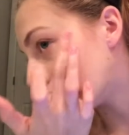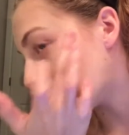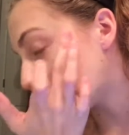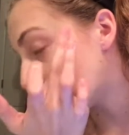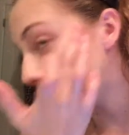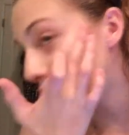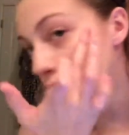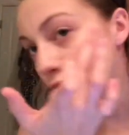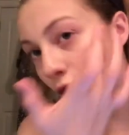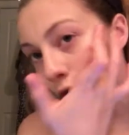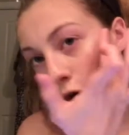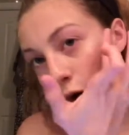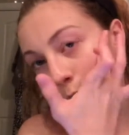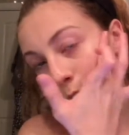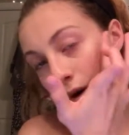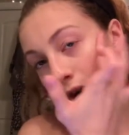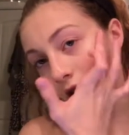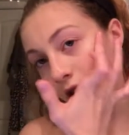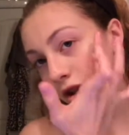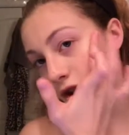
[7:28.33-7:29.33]
like no
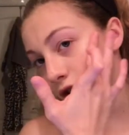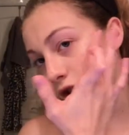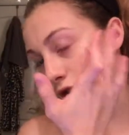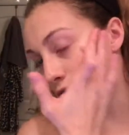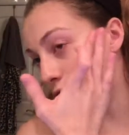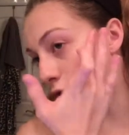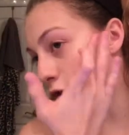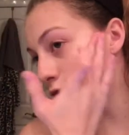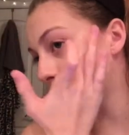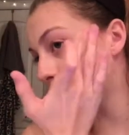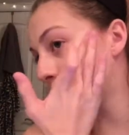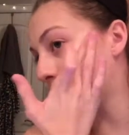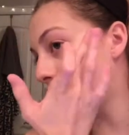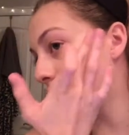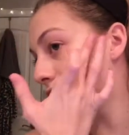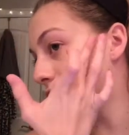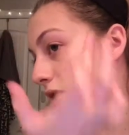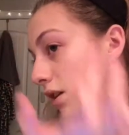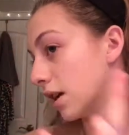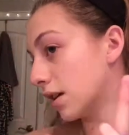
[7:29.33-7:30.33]
brush, no
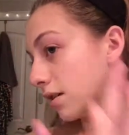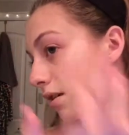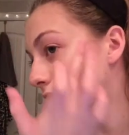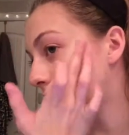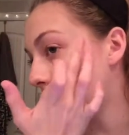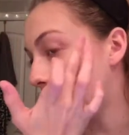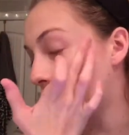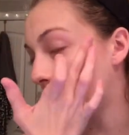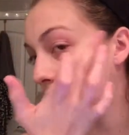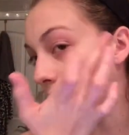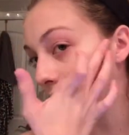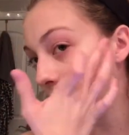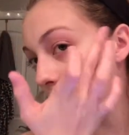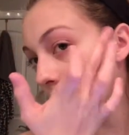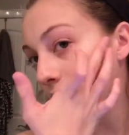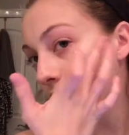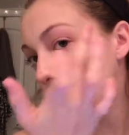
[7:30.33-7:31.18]
sponge necessary.